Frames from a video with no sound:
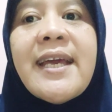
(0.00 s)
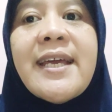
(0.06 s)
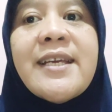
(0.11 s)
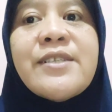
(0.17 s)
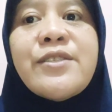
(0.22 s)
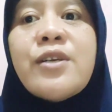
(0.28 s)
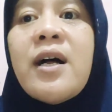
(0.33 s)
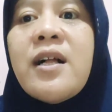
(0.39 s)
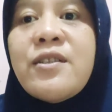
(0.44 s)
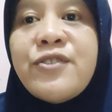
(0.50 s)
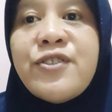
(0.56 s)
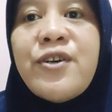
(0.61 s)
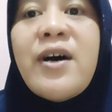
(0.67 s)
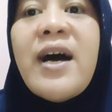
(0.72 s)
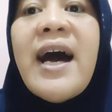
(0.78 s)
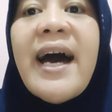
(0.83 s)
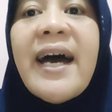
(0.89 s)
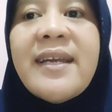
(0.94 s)
is
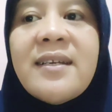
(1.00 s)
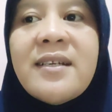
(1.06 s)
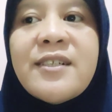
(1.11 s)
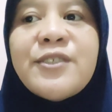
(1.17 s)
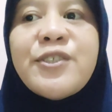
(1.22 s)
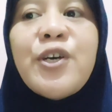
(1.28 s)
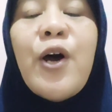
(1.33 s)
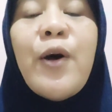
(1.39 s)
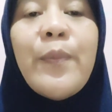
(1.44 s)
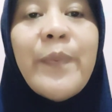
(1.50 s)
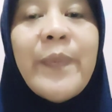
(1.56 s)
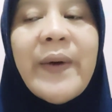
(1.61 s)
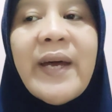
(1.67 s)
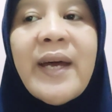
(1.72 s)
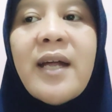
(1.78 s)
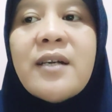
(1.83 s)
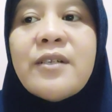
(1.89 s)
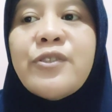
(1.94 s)
also higher
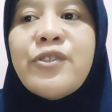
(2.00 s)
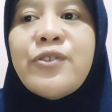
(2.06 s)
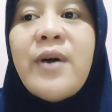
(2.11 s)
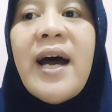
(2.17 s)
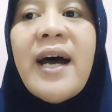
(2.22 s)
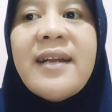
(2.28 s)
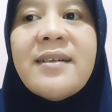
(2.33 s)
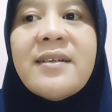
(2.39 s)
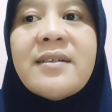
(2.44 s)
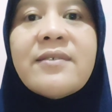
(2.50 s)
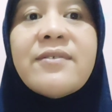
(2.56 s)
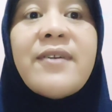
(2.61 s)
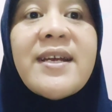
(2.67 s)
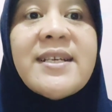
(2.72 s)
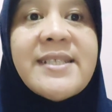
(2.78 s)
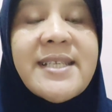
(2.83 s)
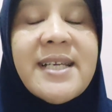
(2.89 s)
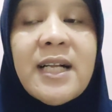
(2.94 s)
compared to other
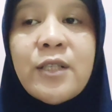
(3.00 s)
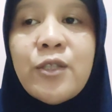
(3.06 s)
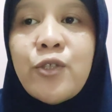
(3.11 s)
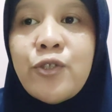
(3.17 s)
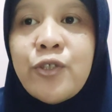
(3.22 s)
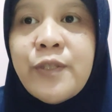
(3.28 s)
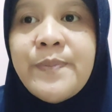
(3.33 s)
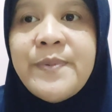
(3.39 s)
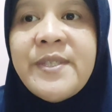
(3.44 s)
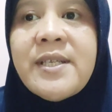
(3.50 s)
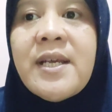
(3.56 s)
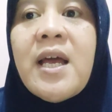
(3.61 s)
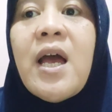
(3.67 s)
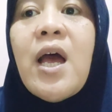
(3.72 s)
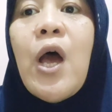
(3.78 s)
racial groups,